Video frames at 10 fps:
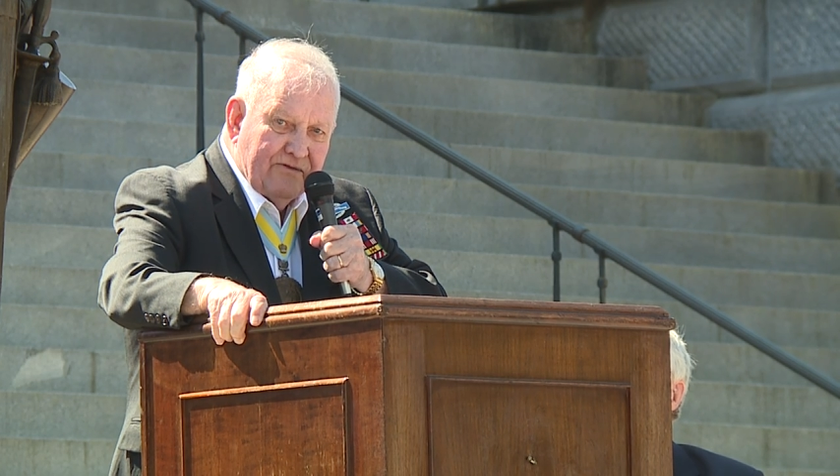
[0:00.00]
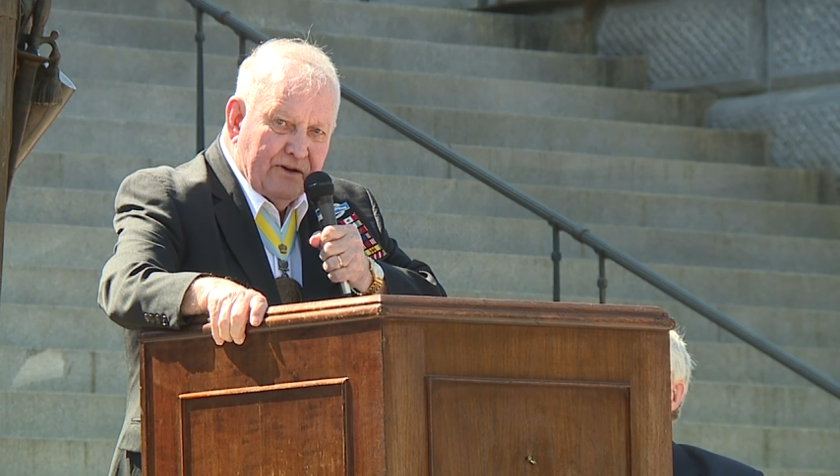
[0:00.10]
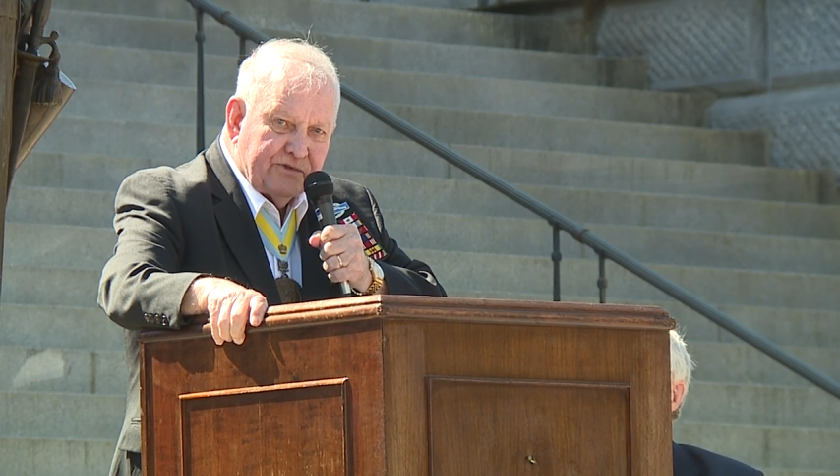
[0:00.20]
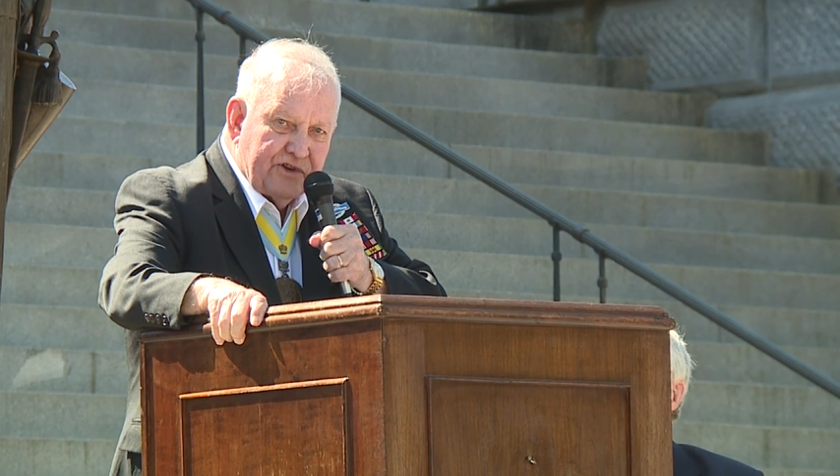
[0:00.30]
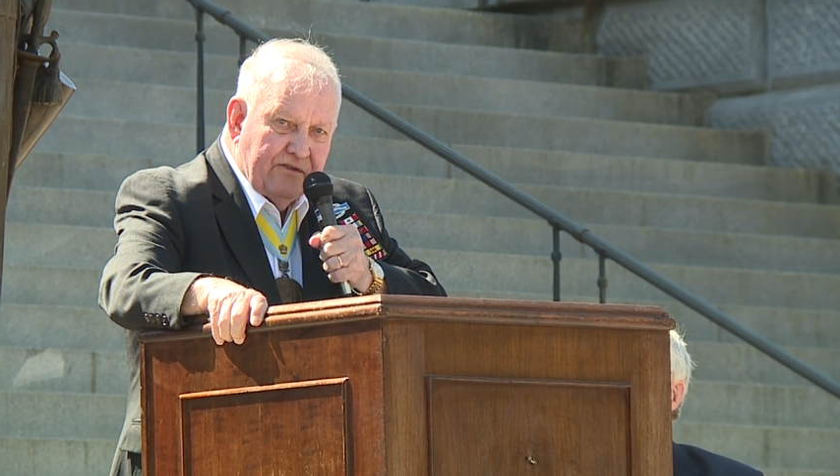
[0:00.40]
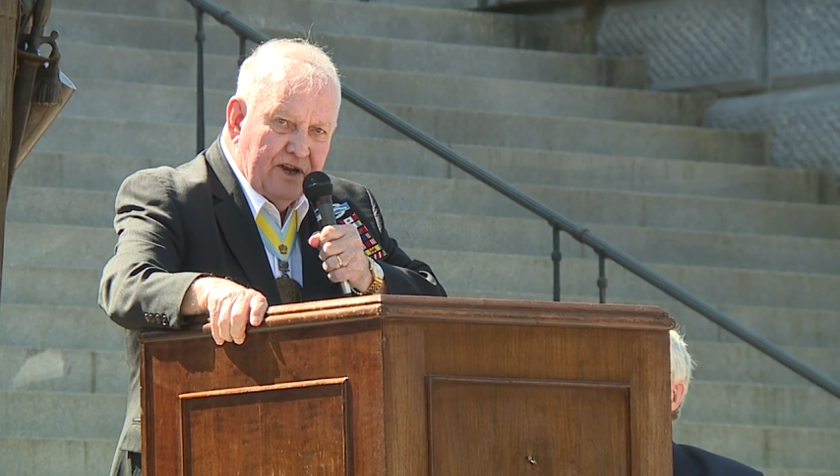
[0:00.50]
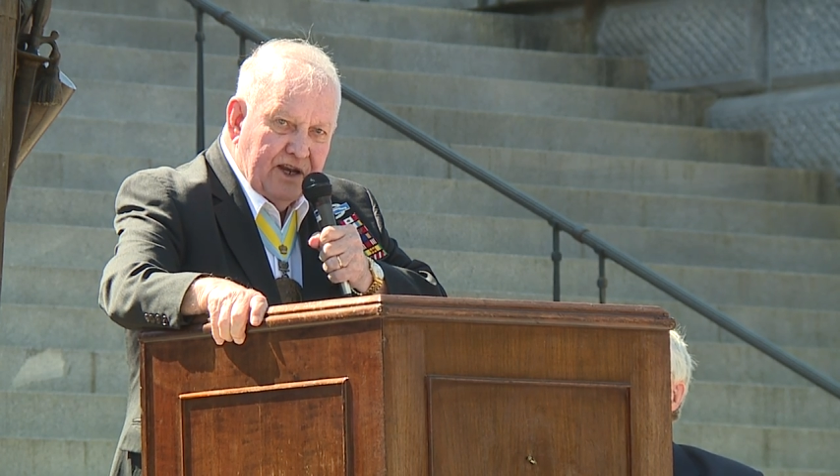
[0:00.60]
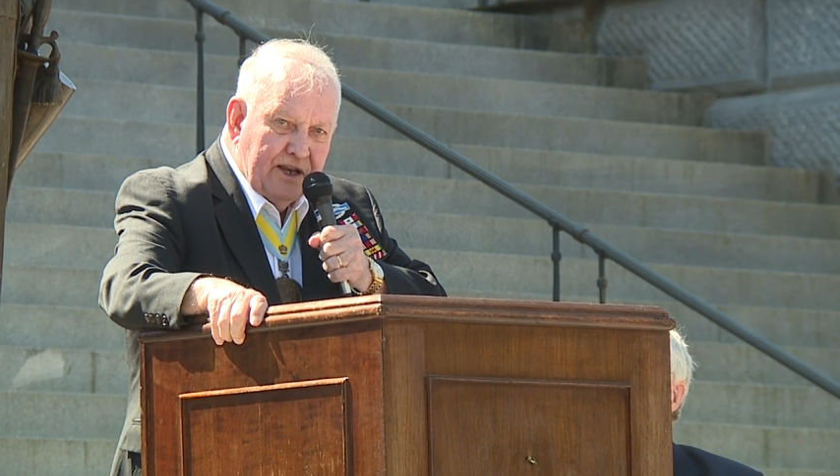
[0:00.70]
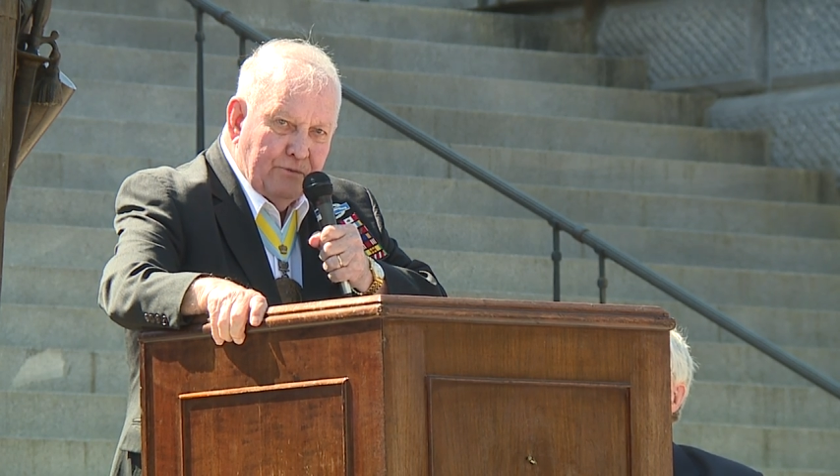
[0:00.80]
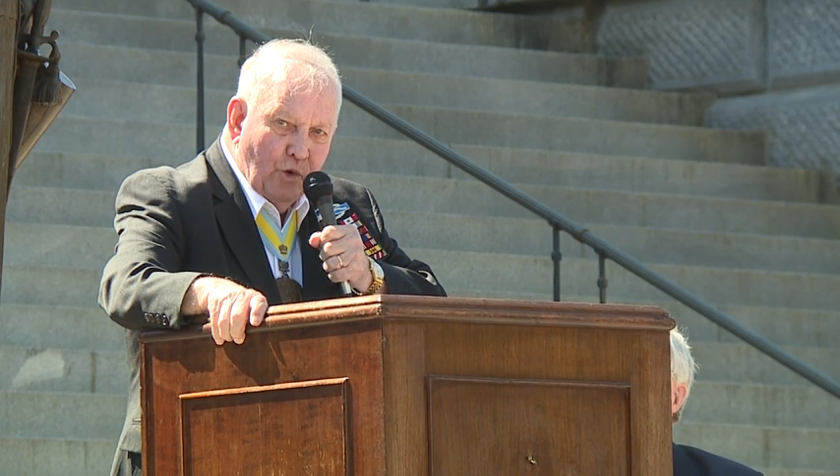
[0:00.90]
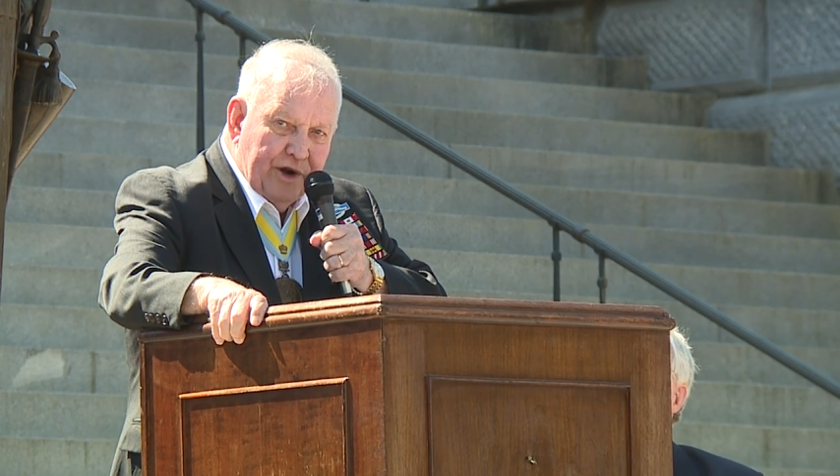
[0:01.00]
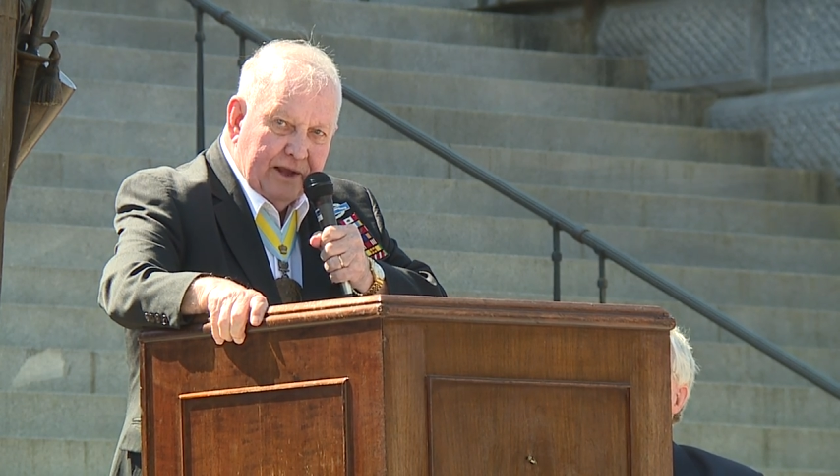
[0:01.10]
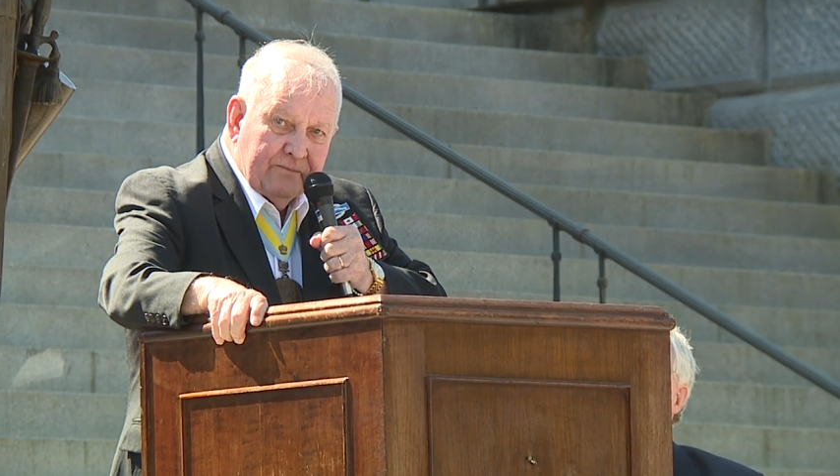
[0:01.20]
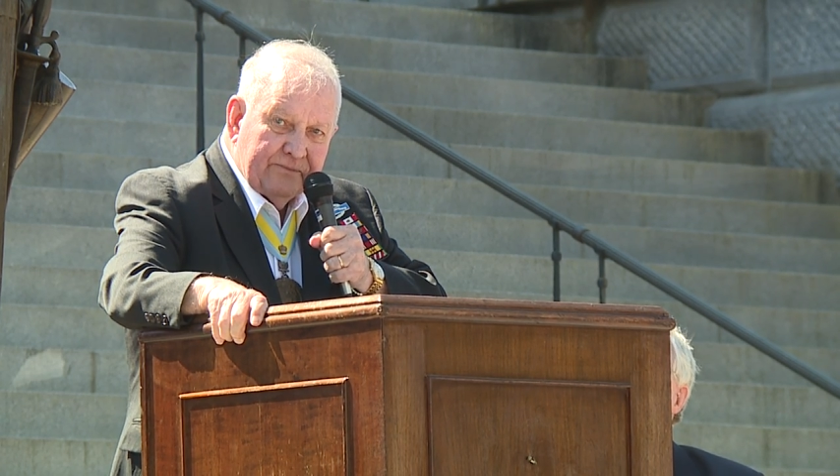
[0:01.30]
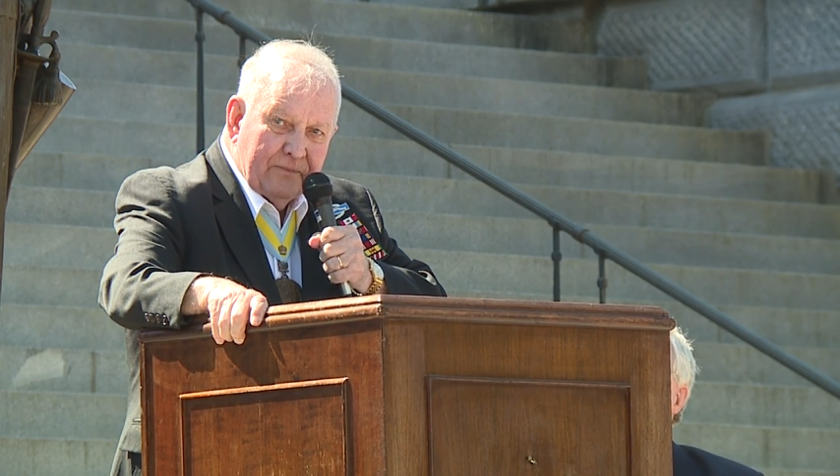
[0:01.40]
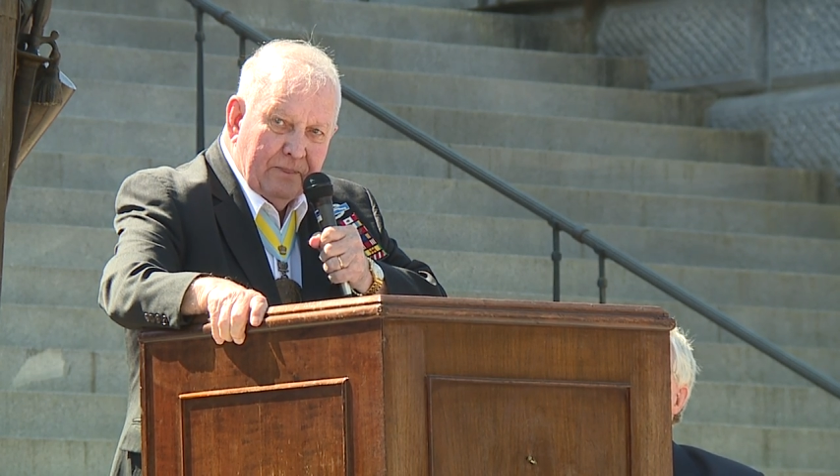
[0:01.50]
from 7 in the morning